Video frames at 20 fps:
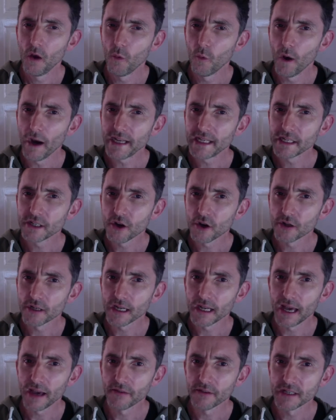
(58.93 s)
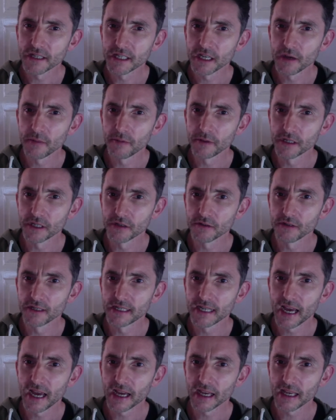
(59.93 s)
Why did God allow the serpent to
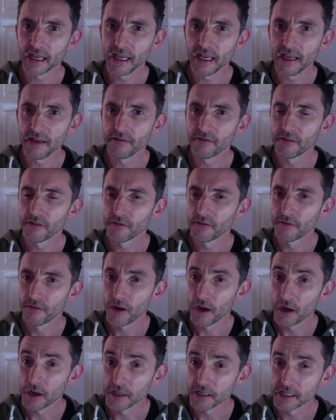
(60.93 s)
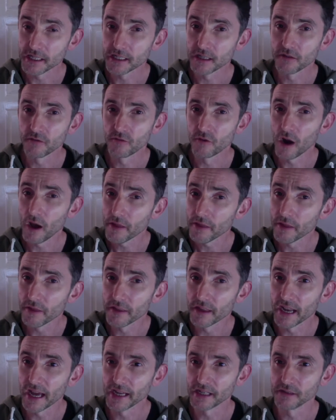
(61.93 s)
attack Eve first, rather
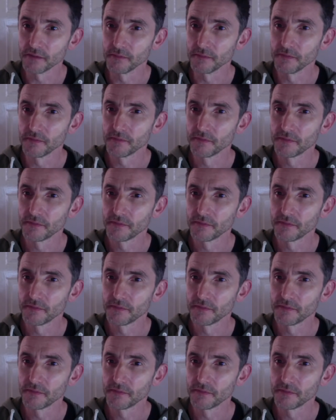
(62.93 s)
than Adam?